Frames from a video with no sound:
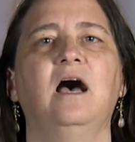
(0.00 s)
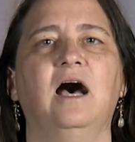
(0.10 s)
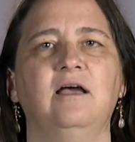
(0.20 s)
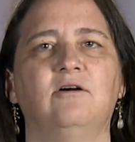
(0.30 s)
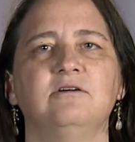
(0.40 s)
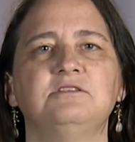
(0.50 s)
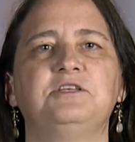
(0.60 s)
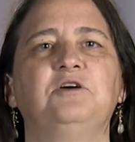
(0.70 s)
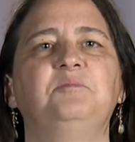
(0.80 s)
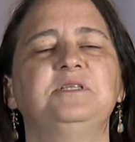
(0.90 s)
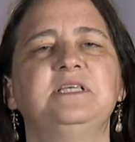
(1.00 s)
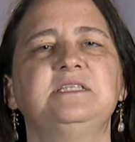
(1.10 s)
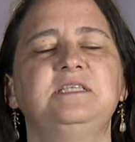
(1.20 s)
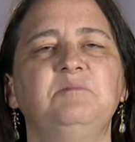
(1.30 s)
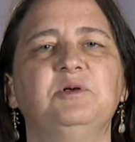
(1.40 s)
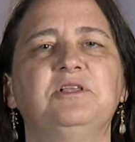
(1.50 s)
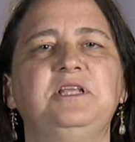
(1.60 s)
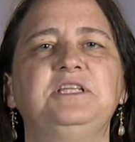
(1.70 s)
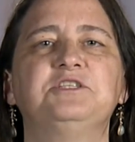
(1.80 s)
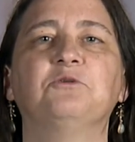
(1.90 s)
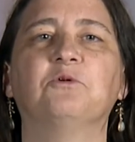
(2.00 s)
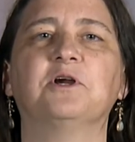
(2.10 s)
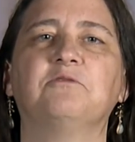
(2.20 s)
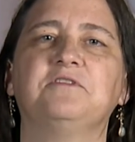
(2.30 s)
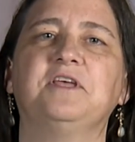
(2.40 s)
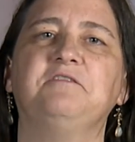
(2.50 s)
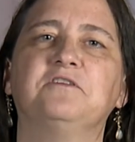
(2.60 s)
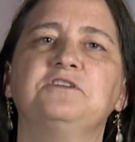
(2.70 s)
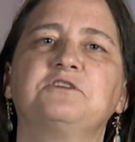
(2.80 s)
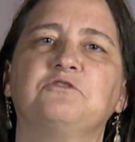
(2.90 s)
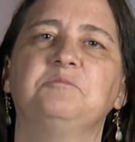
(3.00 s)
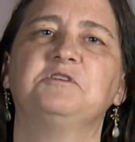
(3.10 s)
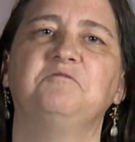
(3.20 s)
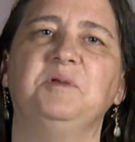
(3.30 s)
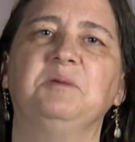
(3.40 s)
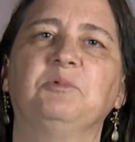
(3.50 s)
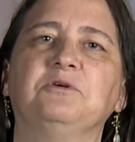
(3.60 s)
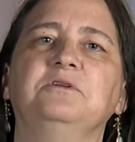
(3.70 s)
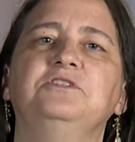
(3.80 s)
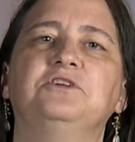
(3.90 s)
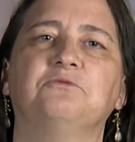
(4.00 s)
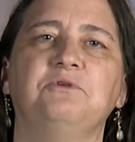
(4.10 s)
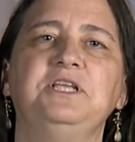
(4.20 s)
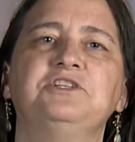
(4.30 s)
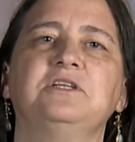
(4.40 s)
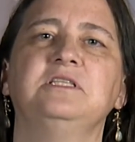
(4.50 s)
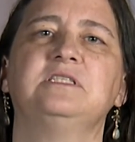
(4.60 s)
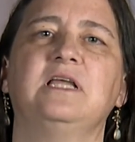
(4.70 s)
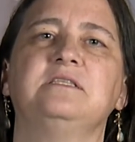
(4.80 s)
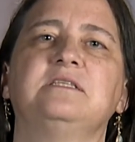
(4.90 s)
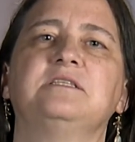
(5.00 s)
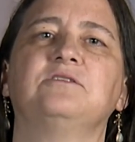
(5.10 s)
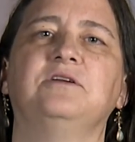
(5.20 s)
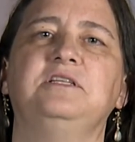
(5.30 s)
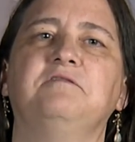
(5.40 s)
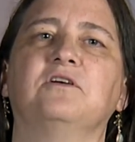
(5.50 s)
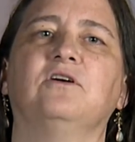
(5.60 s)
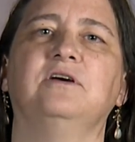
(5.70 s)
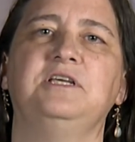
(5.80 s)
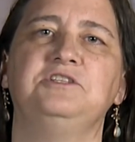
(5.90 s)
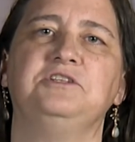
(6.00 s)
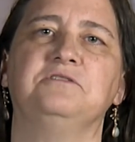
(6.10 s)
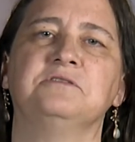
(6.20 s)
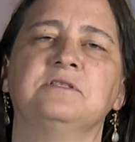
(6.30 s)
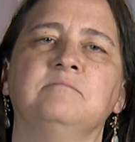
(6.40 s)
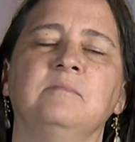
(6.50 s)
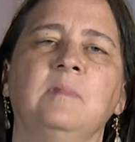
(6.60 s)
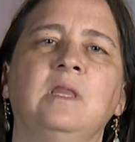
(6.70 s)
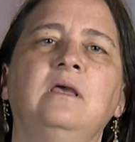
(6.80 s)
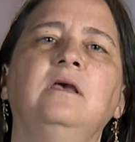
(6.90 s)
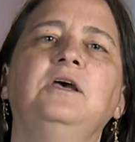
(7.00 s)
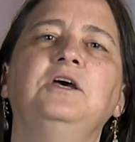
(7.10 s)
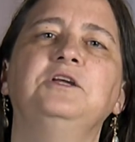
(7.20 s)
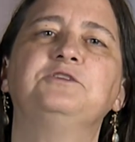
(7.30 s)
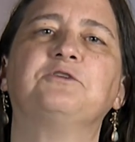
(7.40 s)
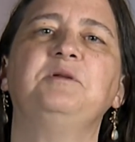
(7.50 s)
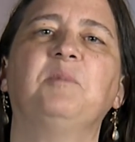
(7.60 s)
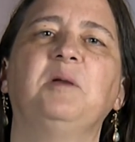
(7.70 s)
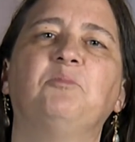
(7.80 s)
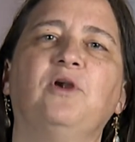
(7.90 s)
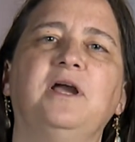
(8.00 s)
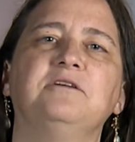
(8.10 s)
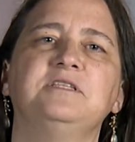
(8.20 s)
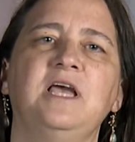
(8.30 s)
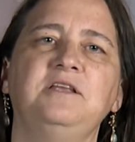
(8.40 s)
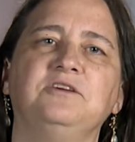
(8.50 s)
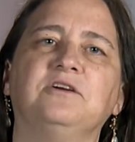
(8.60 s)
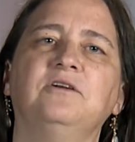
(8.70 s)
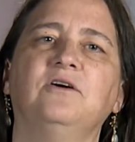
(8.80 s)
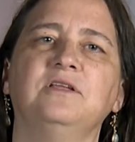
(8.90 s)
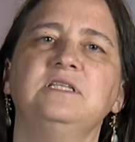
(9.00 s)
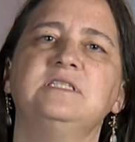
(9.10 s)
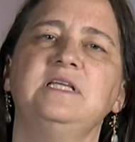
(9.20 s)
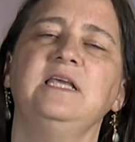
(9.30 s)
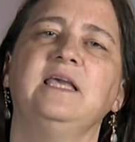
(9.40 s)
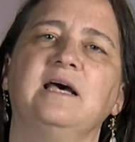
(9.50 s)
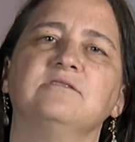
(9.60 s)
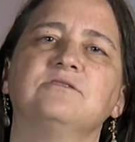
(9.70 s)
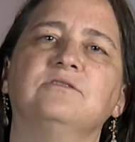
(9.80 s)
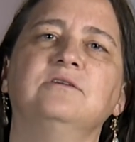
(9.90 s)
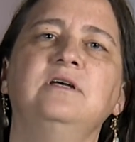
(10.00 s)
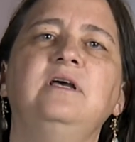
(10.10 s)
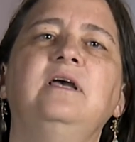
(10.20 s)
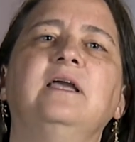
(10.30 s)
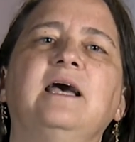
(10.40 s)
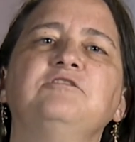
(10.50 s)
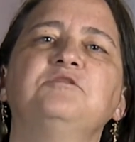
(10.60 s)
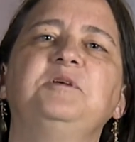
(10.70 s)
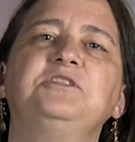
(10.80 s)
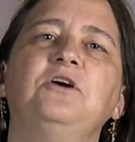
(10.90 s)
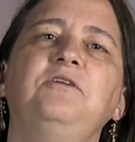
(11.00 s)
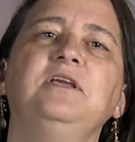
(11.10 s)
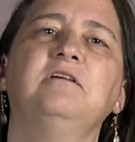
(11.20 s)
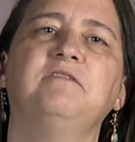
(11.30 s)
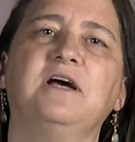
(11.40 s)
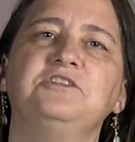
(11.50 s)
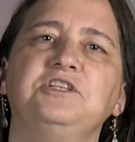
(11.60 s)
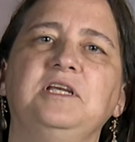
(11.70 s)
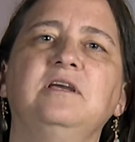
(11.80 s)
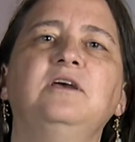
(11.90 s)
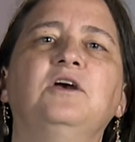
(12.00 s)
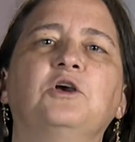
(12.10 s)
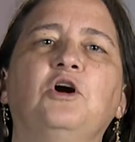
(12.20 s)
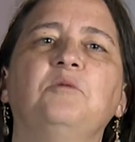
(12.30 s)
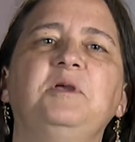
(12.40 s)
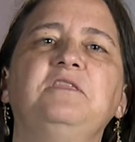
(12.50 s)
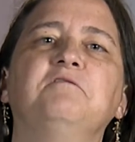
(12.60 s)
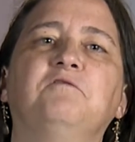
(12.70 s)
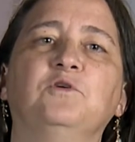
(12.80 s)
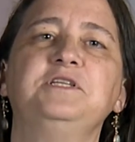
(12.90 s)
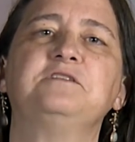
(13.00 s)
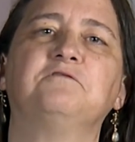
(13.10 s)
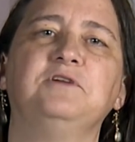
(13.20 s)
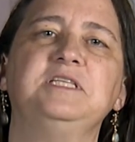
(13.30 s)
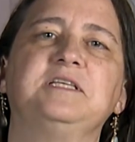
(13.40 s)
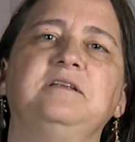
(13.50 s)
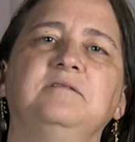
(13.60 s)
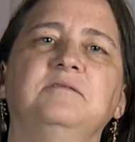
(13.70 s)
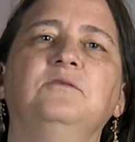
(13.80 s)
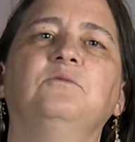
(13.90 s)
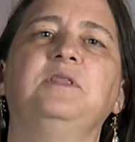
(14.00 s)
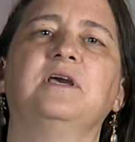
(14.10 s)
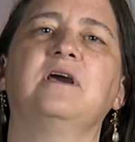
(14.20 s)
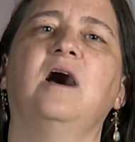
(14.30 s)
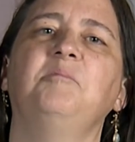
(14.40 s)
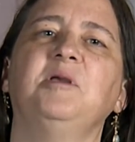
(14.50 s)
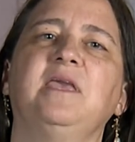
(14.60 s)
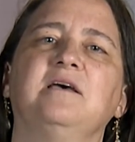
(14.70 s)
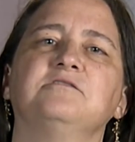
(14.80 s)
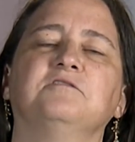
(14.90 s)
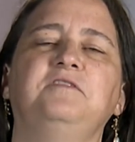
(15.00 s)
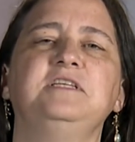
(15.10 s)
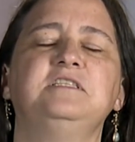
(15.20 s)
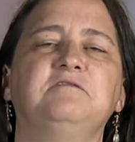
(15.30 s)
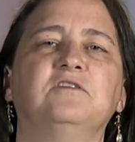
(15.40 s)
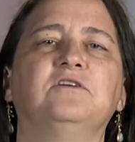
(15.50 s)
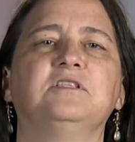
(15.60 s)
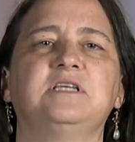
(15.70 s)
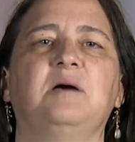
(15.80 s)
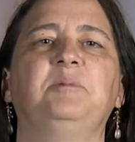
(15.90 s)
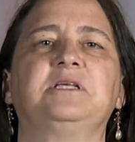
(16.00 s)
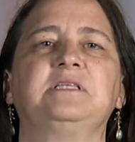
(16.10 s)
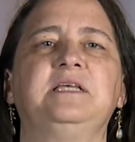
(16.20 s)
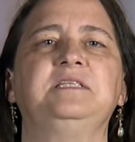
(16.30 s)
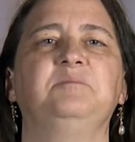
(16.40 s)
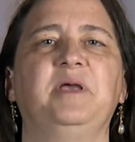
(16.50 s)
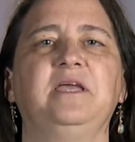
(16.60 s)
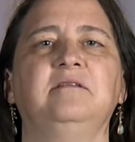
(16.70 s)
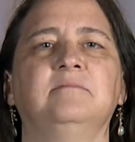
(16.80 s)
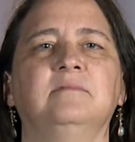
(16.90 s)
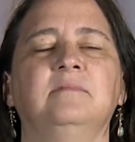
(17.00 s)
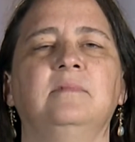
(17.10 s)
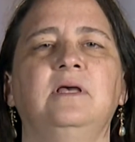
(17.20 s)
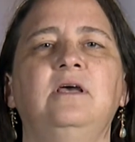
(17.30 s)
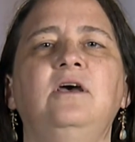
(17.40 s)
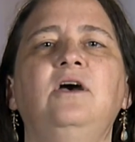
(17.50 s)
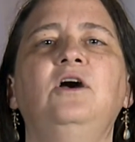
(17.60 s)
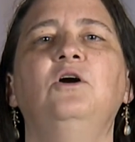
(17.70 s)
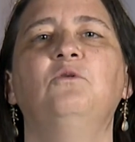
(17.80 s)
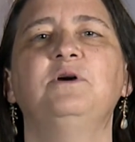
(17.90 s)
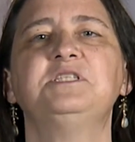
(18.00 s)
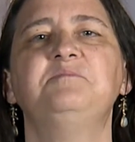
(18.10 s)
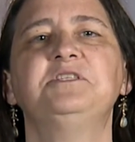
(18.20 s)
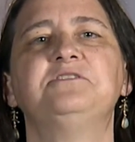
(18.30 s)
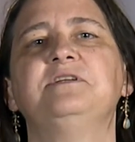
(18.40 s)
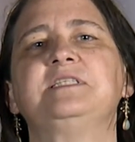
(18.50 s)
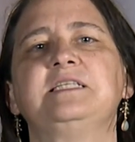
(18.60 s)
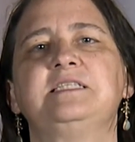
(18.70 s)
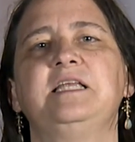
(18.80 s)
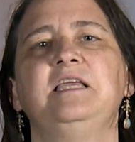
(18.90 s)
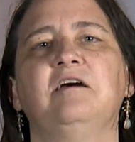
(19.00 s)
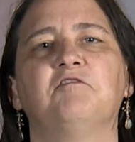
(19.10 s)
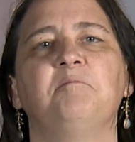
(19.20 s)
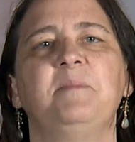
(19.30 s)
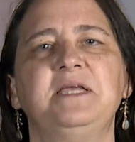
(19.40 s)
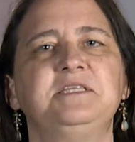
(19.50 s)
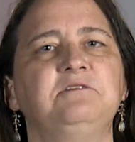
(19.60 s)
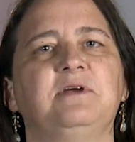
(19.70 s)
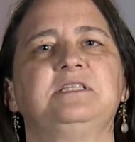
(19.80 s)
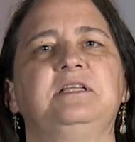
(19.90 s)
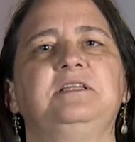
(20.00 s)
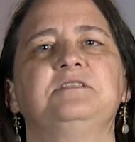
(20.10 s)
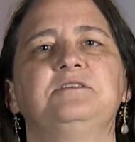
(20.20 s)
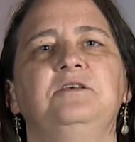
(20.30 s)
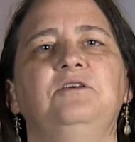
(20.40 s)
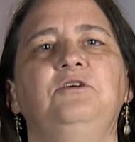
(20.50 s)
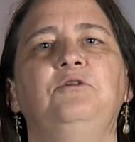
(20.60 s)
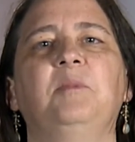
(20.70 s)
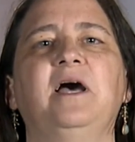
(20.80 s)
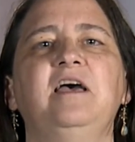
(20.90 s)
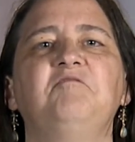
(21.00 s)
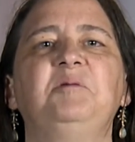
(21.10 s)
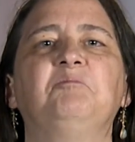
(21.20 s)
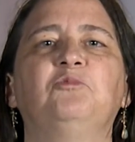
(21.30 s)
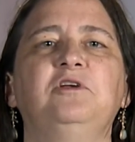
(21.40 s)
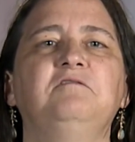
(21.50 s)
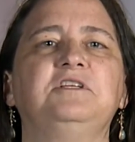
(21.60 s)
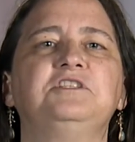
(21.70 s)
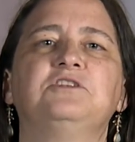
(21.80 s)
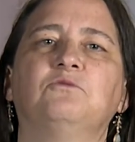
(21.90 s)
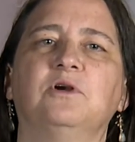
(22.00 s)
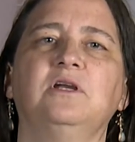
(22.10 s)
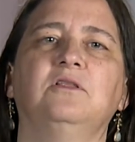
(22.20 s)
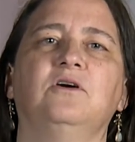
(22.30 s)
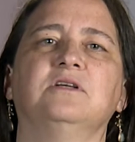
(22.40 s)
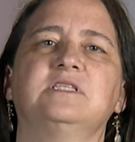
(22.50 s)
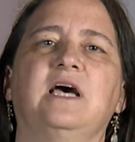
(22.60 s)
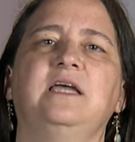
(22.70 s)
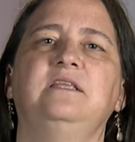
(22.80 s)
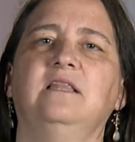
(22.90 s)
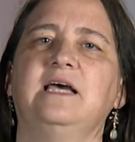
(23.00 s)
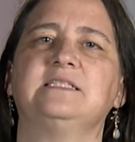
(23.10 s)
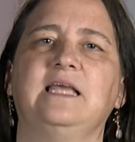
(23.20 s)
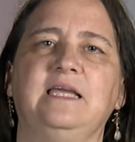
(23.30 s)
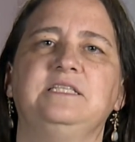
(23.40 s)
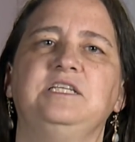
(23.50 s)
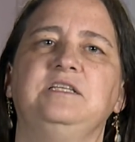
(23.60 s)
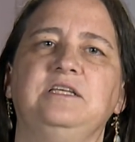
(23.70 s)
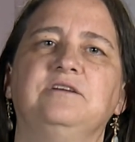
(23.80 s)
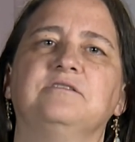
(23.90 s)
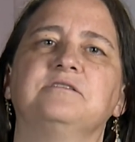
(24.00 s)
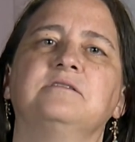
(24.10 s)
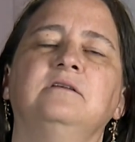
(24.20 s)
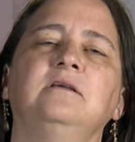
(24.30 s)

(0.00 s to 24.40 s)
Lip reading: I also possess the ability to work with diverse groups of people to reach consensus on difficult issues. During my prior tenure on the City Council, Councilman Tony Cavacci called me the voice of reason when the Common Council faced difficult topics in debate. Westminster is a city of amazing residents whom I have been privileged to work alongside the last 18 years.